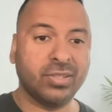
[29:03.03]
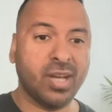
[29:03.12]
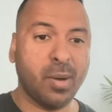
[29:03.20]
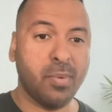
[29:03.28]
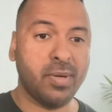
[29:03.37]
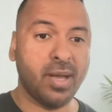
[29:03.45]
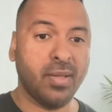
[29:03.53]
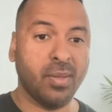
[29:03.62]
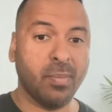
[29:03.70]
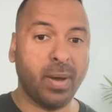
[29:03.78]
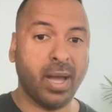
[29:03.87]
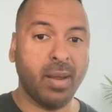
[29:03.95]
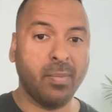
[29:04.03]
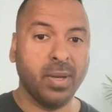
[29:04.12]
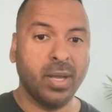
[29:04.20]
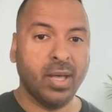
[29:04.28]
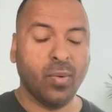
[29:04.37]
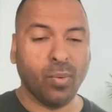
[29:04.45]
coming down the pipe,
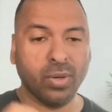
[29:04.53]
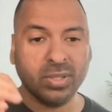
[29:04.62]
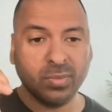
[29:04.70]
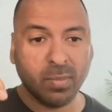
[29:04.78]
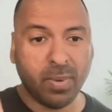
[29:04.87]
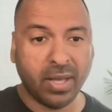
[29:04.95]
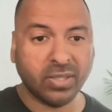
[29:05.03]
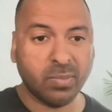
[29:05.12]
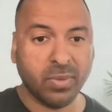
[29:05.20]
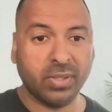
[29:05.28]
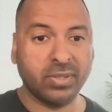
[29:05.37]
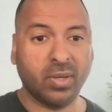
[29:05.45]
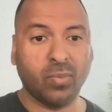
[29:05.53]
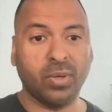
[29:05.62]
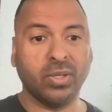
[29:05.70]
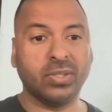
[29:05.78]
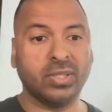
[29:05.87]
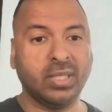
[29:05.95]
and what are some of the possibilities that
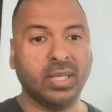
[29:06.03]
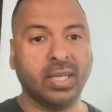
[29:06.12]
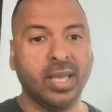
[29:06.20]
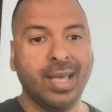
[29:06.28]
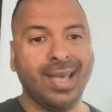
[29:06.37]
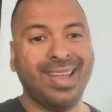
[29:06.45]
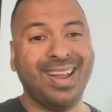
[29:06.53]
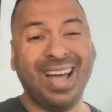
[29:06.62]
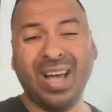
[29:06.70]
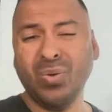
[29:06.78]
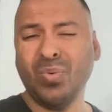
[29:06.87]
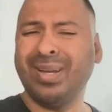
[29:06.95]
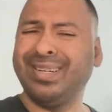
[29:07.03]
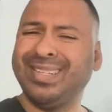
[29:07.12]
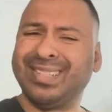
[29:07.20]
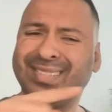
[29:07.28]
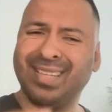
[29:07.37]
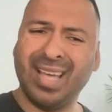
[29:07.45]
we're seeing, and how do I
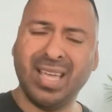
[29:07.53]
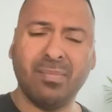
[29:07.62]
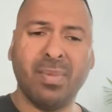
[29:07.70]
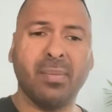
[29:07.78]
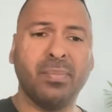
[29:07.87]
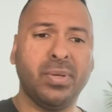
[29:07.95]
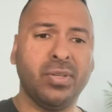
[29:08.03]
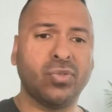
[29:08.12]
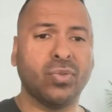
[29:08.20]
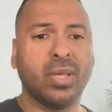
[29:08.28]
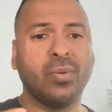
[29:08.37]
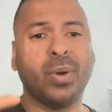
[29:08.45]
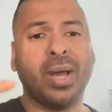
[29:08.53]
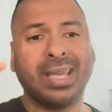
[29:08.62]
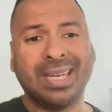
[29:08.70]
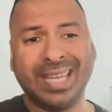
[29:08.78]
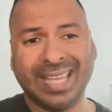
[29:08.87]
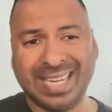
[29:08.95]
design my piece so that way I
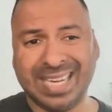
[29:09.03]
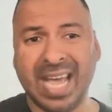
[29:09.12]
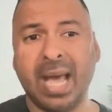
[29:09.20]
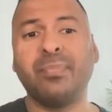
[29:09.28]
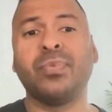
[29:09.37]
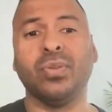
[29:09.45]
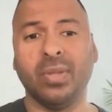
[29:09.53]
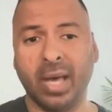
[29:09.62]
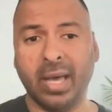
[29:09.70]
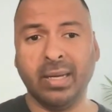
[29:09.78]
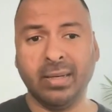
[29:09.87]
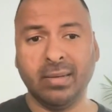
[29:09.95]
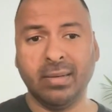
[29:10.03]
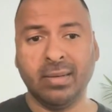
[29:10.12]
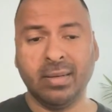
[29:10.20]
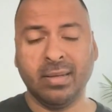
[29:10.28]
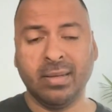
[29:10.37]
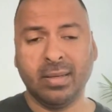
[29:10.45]
can adapt to that
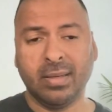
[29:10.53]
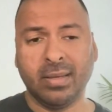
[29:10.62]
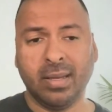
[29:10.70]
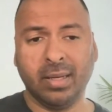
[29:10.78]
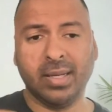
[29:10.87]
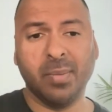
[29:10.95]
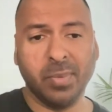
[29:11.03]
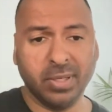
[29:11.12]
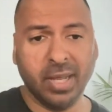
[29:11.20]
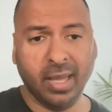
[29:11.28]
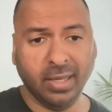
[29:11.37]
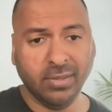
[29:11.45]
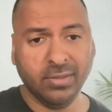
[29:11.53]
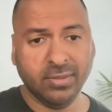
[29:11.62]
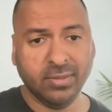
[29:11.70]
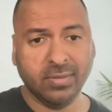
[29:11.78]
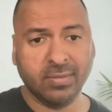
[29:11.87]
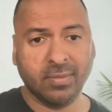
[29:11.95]
in coming days,
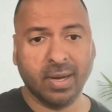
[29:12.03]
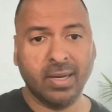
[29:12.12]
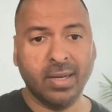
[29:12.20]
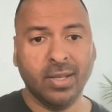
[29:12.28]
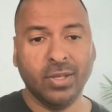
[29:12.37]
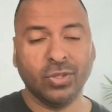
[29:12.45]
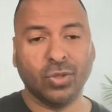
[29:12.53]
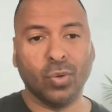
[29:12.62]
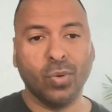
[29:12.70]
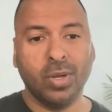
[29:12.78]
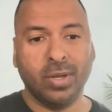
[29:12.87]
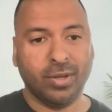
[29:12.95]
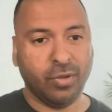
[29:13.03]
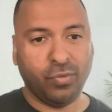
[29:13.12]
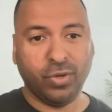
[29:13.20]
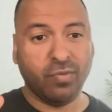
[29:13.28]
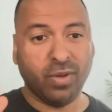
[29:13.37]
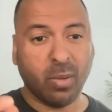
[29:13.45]
right? So if you
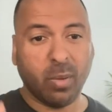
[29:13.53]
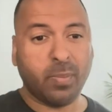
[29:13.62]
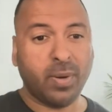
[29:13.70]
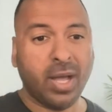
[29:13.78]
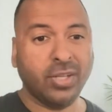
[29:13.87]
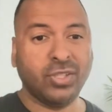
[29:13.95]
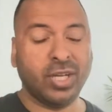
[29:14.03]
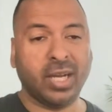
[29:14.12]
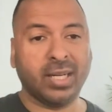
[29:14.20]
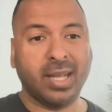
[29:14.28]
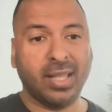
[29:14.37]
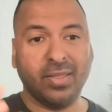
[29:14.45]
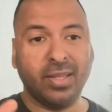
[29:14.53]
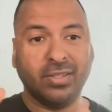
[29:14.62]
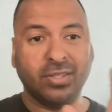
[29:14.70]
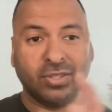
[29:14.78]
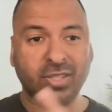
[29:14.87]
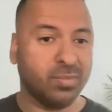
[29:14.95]
develop a project and then
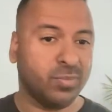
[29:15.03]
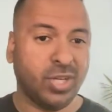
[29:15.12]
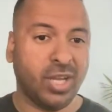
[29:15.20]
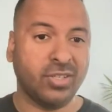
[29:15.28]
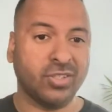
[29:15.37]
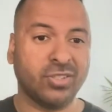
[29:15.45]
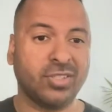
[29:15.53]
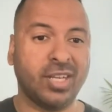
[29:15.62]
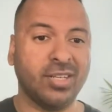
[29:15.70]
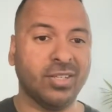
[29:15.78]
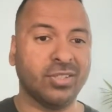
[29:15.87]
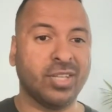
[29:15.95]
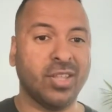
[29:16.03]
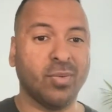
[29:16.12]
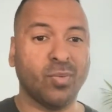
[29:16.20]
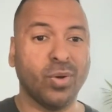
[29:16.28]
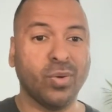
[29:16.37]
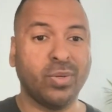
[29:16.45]
system changes 10 years down the
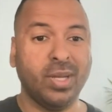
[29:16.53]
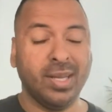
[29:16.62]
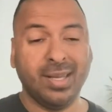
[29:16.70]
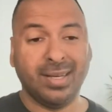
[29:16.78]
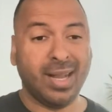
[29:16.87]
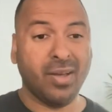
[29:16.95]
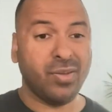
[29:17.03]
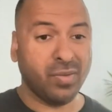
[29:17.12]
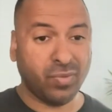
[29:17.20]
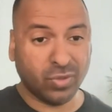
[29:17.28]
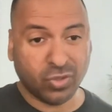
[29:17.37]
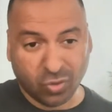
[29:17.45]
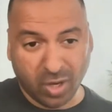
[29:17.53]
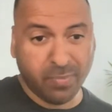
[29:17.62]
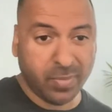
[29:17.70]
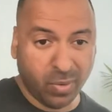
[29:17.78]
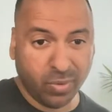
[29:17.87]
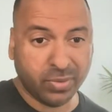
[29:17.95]
road, now you have to scrap
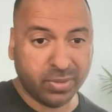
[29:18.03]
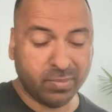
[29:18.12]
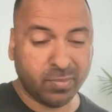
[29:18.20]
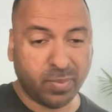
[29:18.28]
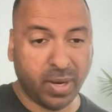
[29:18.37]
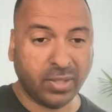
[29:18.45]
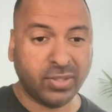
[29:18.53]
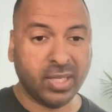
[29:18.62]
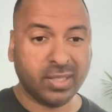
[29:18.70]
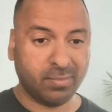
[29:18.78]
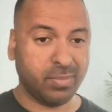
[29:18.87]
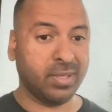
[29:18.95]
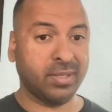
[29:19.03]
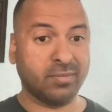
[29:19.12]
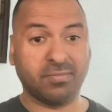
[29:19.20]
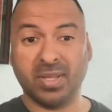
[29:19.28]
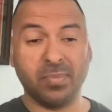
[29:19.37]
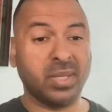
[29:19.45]
the whole project because
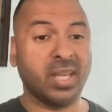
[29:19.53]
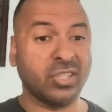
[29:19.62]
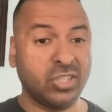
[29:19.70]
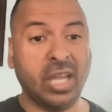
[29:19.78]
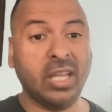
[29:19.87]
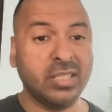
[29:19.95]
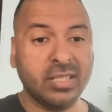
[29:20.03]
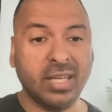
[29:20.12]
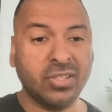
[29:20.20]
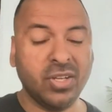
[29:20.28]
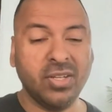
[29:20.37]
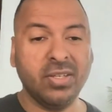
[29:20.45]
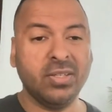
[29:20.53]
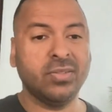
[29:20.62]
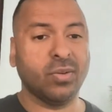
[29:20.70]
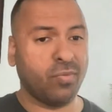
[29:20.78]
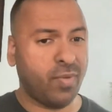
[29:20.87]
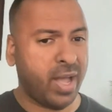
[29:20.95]
something has changed in the next 10 years
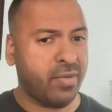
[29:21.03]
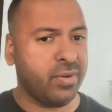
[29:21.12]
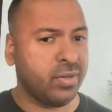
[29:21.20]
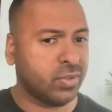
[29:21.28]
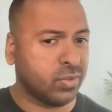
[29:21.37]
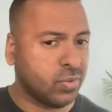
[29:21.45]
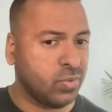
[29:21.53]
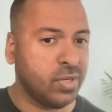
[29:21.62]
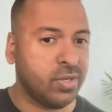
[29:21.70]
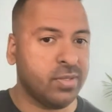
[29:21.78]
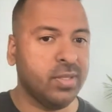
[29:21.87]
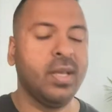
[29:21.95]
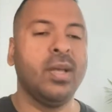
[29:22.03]
or 5 years or 2 years.